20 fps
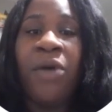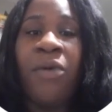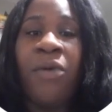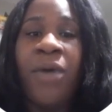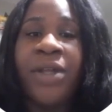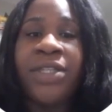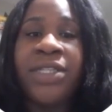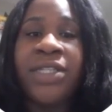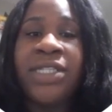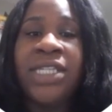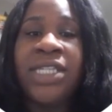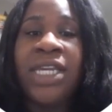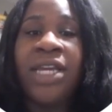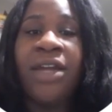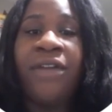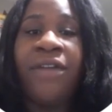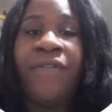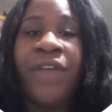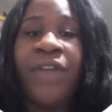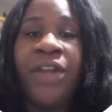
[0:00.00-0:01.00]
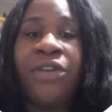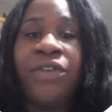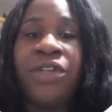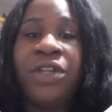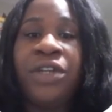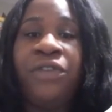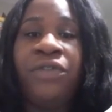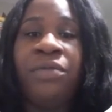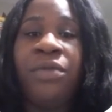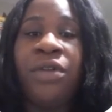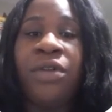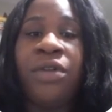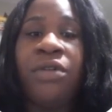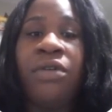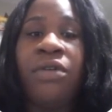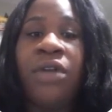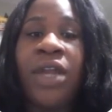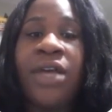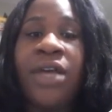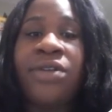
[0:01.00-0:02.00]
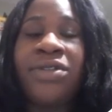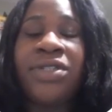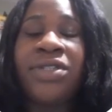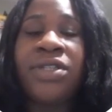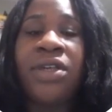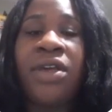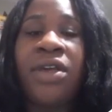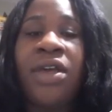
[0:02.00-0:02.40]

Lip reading: quantity of energy from glucose.